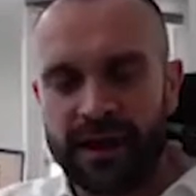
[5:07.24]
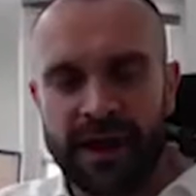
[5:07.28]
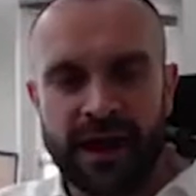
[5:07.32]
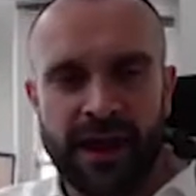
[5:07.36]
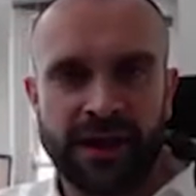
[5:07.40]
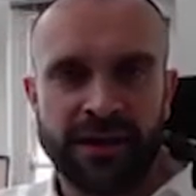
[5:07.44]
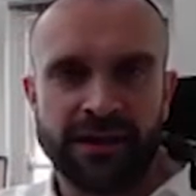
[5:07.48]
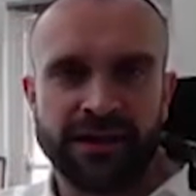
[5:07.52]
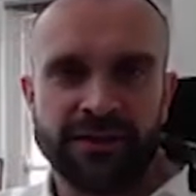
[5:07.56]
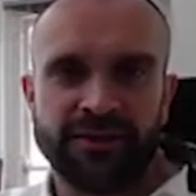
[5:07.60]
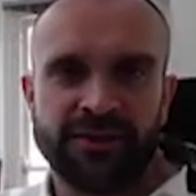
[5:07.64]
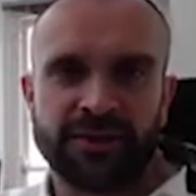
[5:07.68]

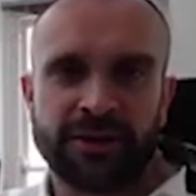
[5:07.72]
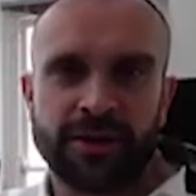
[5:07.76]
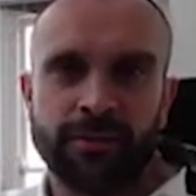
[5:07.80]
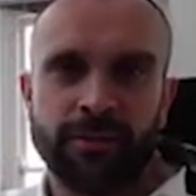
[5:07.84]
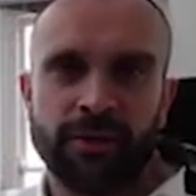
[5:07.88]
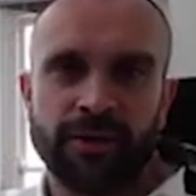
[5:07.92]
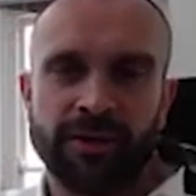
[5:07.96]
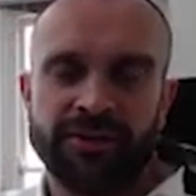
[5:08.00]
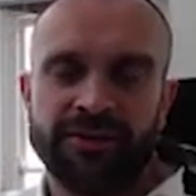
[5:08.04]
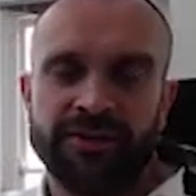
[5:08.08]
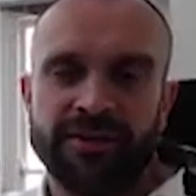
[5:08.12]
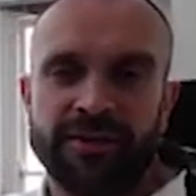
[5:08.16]
And into
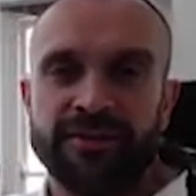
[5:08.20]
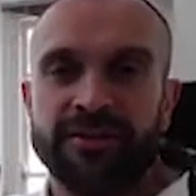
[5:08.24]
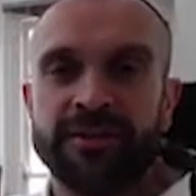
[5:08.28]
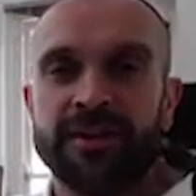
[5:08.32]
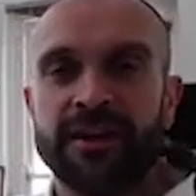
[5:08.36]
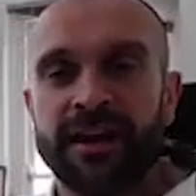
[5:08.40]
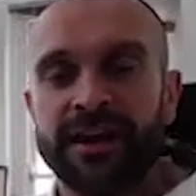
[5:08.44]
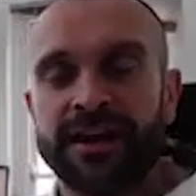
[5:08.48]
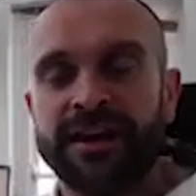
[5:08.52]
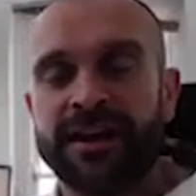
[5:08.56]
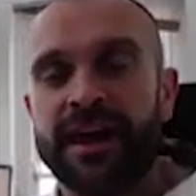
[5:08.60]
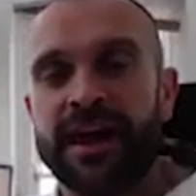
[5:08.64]
commodities.
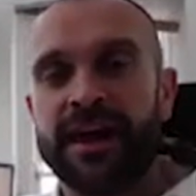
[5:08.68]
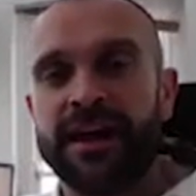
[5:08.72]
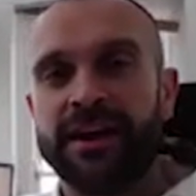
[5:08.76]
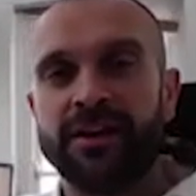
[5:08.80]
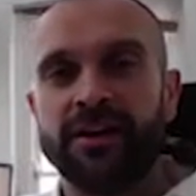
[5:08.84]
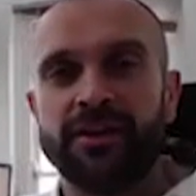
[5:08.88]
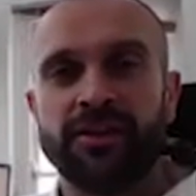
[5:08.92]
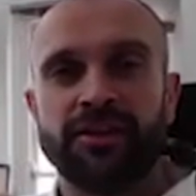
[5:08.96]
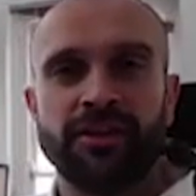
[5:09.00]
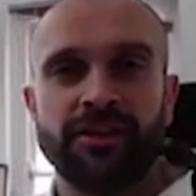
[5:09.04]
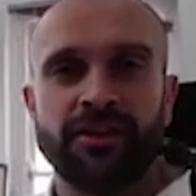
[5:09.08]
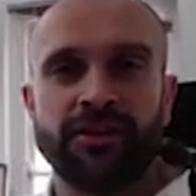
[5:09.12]

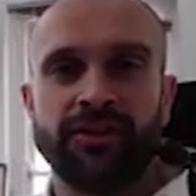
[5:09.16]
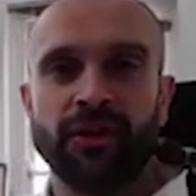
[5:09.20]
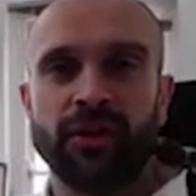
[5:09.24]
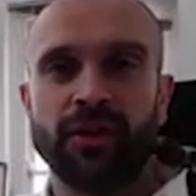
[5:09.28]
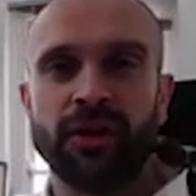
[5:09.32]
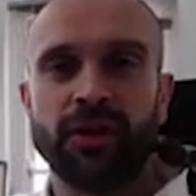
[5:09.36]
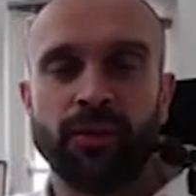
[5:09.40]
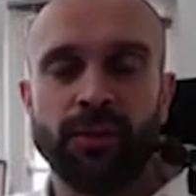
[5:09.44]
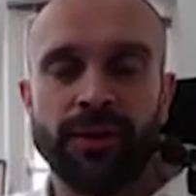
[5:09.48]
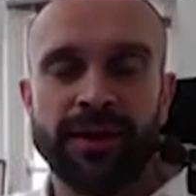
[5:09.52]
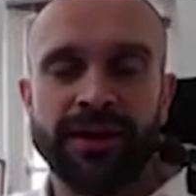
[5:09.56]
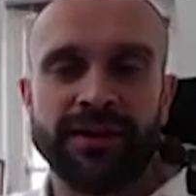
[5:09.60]
Again, the
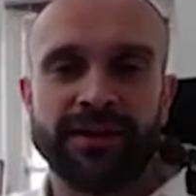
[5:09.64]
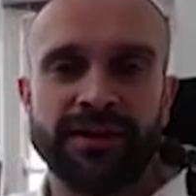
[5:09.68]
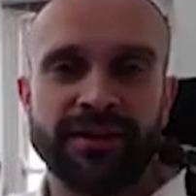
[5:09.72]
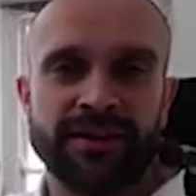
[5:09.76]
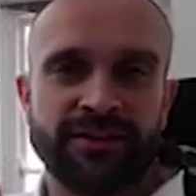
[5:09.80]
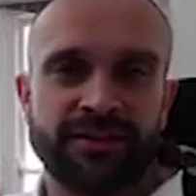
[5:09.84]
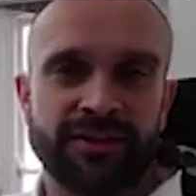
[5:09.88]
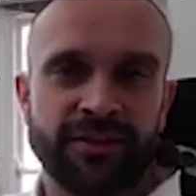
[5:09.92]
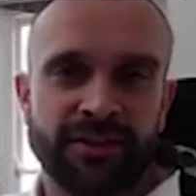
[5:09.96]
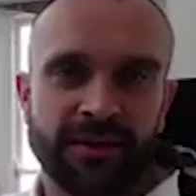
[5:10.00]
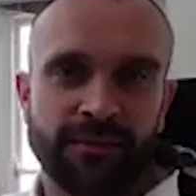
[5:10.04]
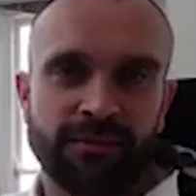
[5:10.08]
dollar
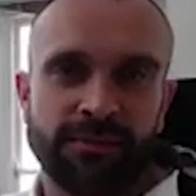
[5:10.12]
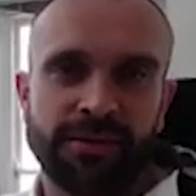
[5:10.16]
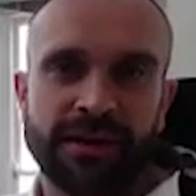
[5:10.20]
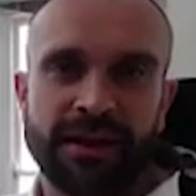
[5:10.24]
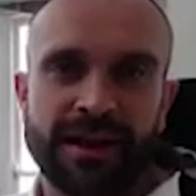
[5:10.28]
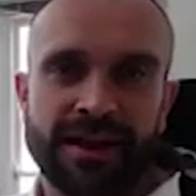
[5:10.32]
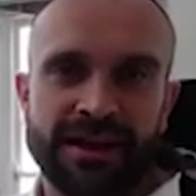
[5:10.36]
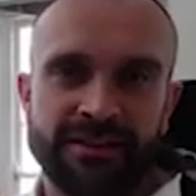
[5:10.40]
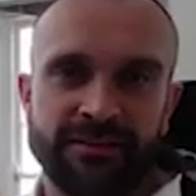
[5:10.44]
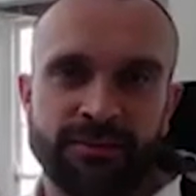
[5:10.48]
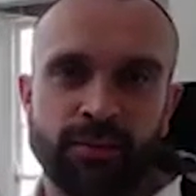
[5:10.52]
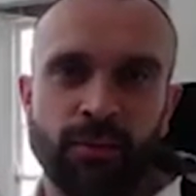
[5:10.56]
weakness
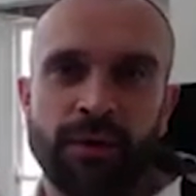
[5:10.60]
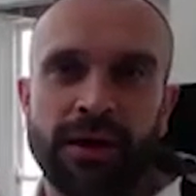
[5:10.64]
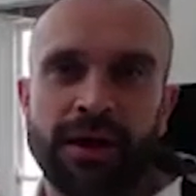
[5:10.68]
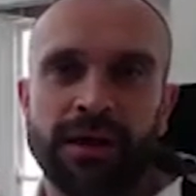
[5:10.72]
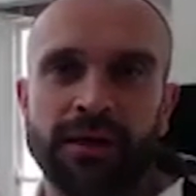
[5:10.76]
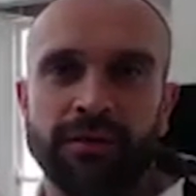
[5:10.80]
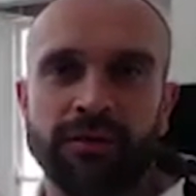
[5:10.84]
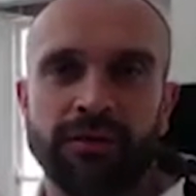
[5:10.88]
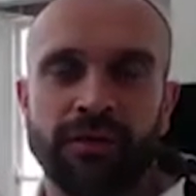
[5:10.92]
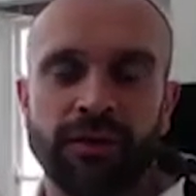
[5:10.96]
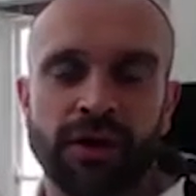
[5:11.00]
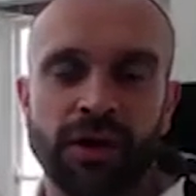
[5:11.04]
plays
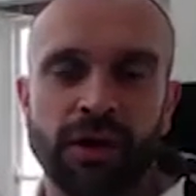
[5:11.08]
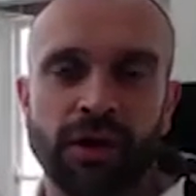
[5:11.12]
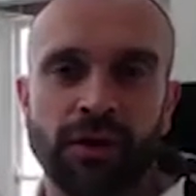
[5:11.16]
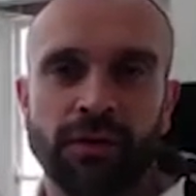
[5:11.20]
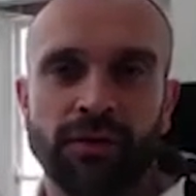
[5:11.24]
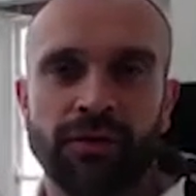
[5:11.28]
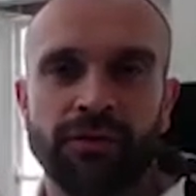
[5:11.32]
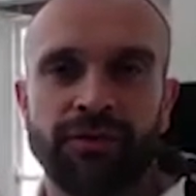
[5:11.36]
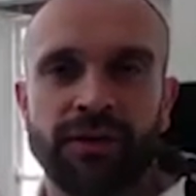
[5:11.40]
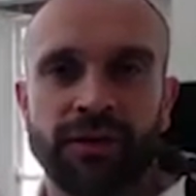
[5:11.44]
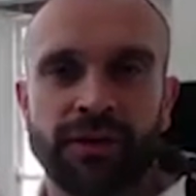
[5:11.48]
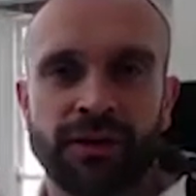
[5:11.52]
well for
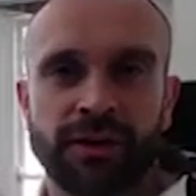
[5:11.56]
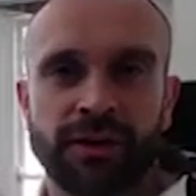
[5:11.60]
gold, so